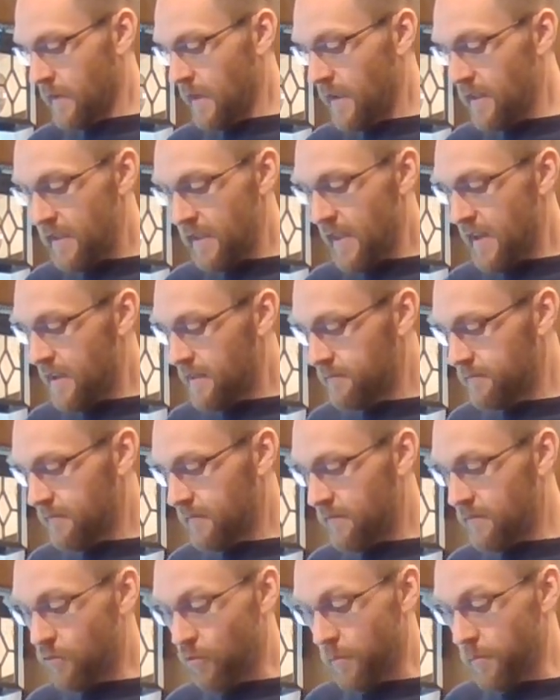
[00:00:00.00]
And
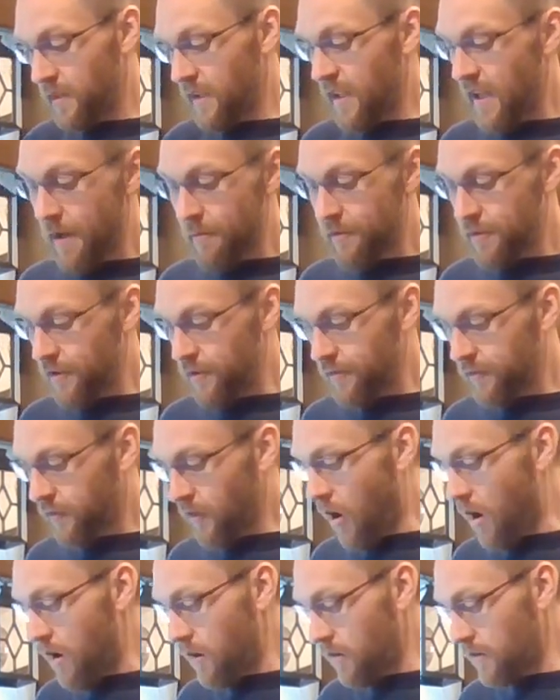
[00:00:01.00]
again, normally I would use
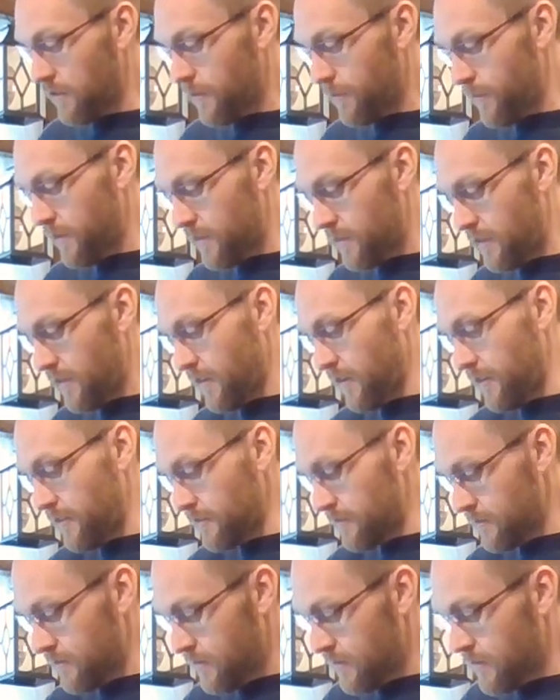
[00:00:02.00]
tongs, but
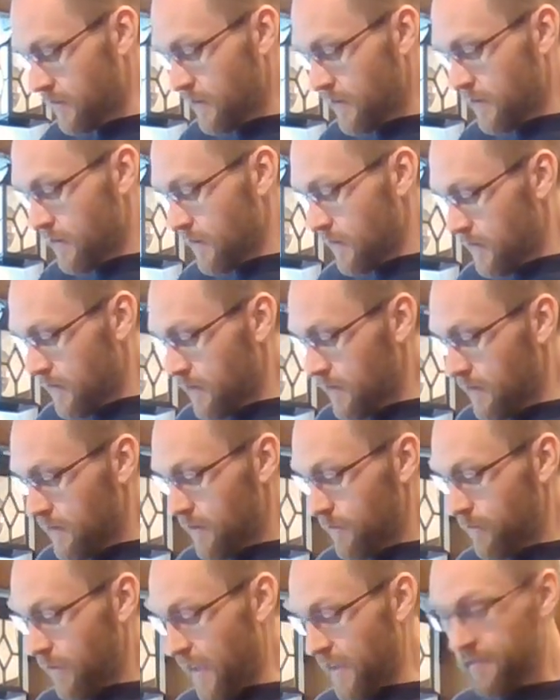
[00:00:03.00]

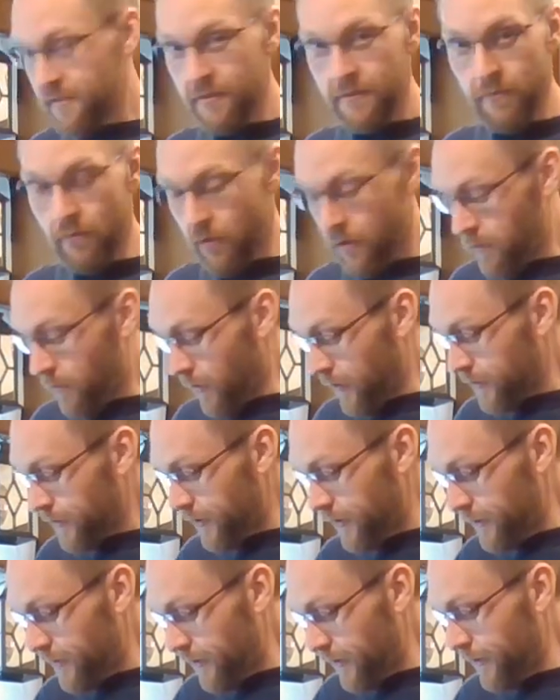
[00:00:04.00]
plastic fork works
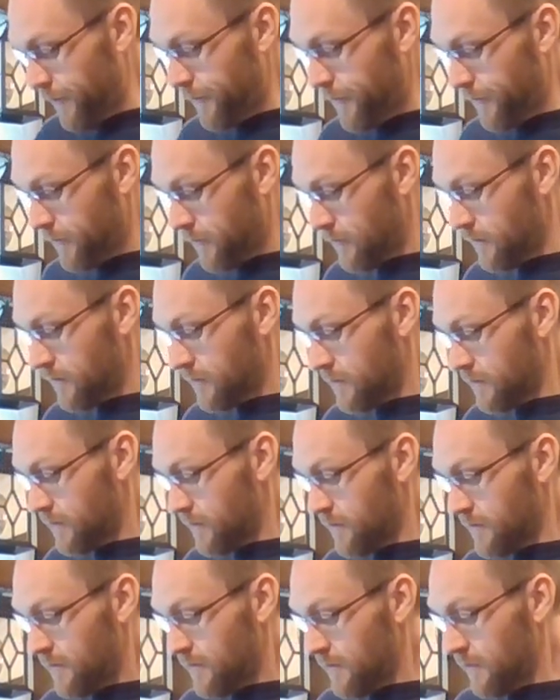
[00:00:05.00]
good too.
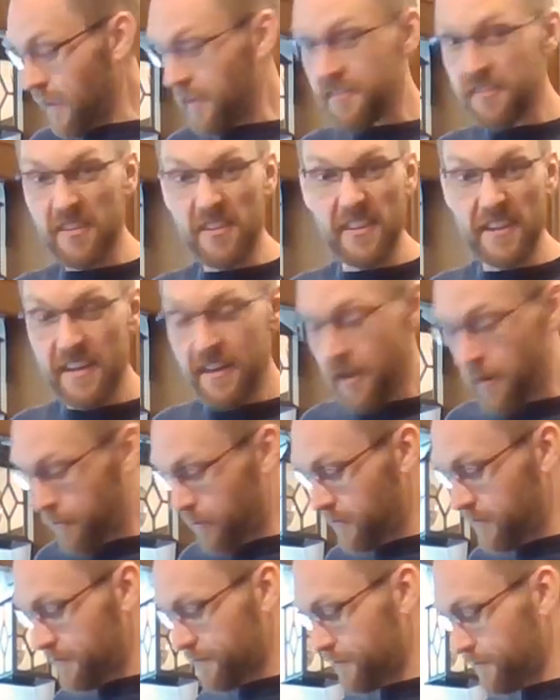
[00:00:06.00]
Less to clean
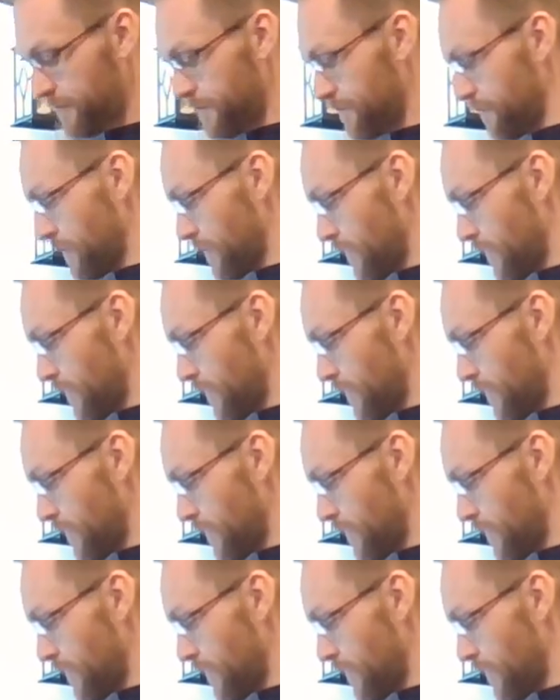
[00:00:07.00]
up. All